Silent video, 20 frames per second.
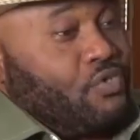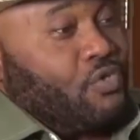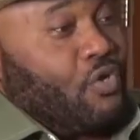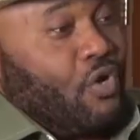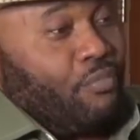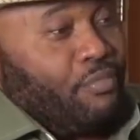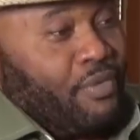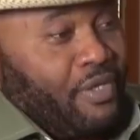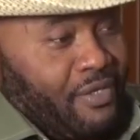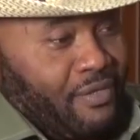
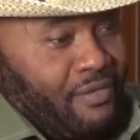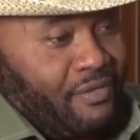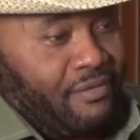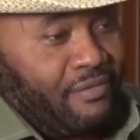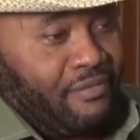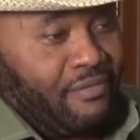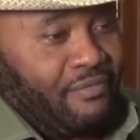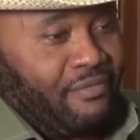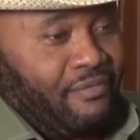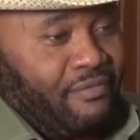saw me,
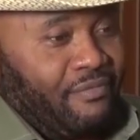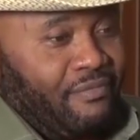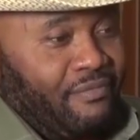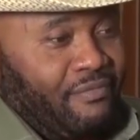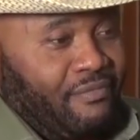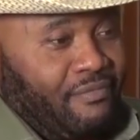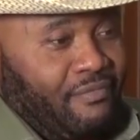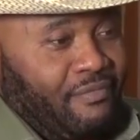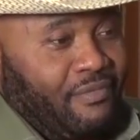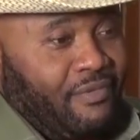
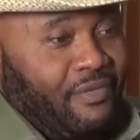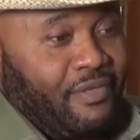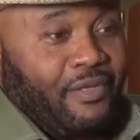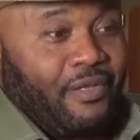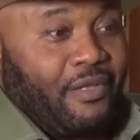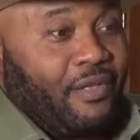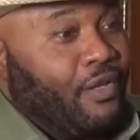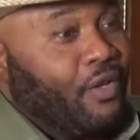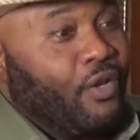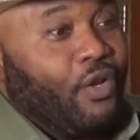
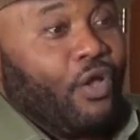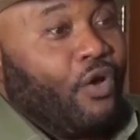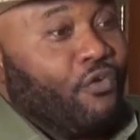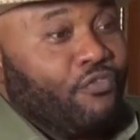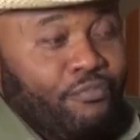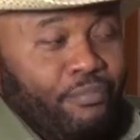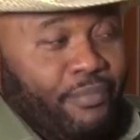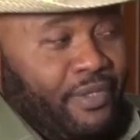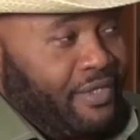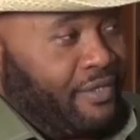
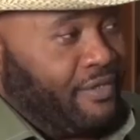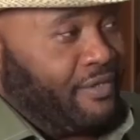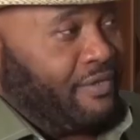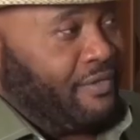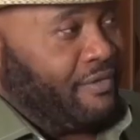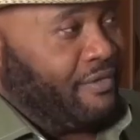loved me,